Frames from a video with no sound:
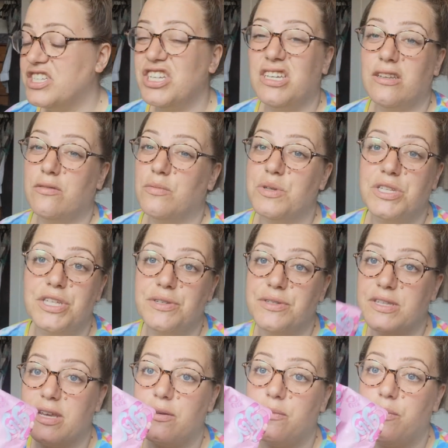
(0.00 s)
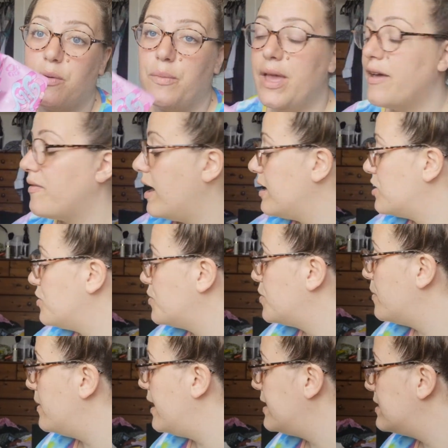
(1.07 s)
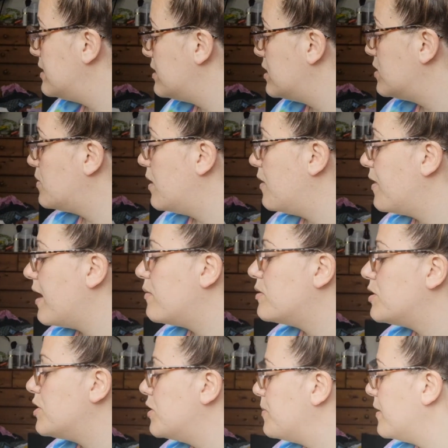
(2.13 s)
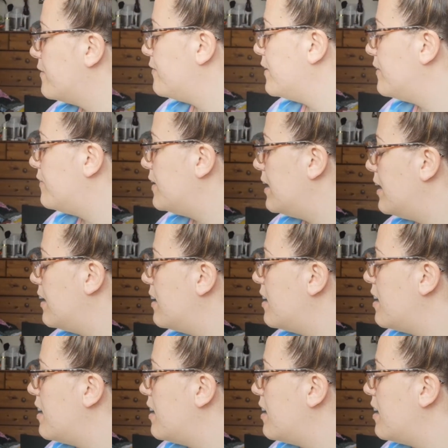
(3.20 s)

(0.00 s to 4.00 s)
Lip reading: she can always use it when we have actual swimming lessons as well. That was £2.50.